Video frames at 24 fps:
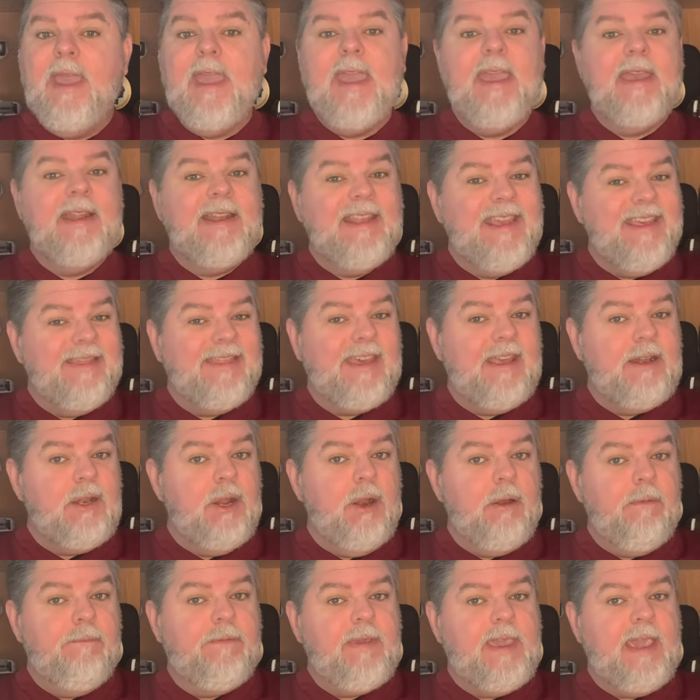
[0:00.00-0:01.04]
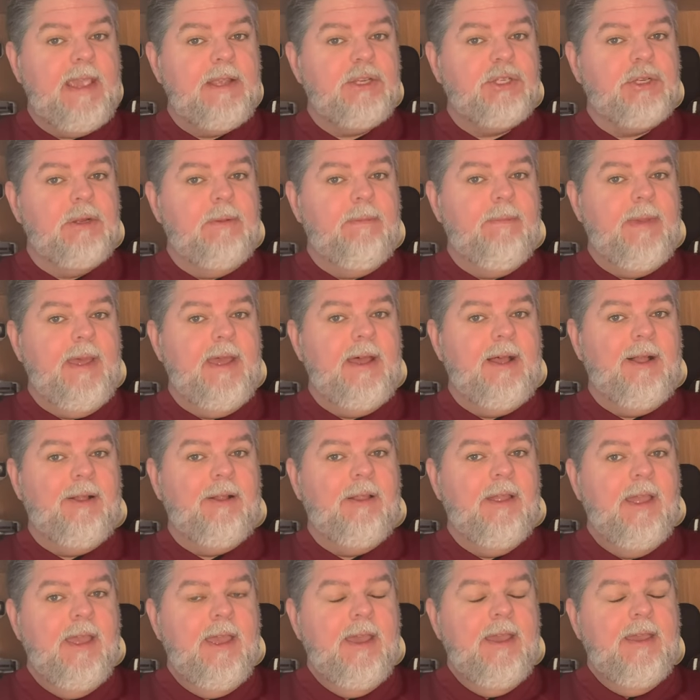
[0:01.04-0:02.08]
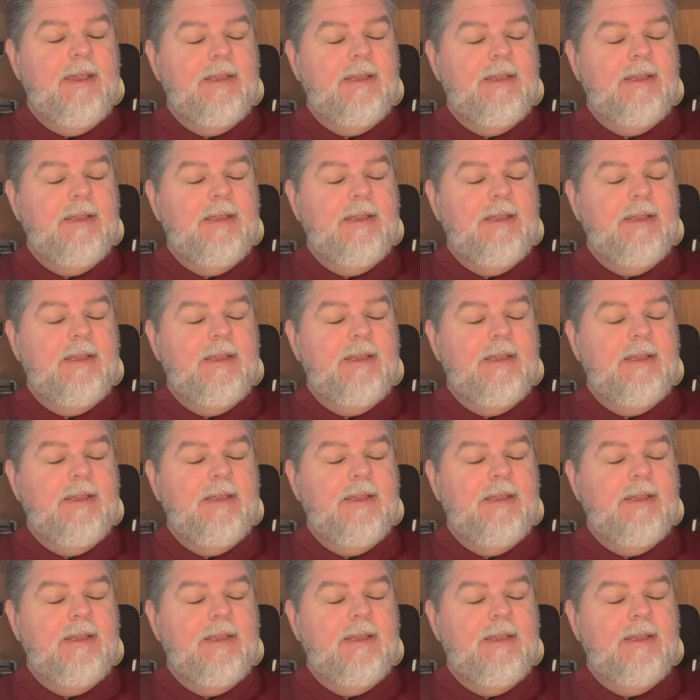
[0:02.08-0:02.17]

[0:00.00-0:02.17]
and hit that notification bell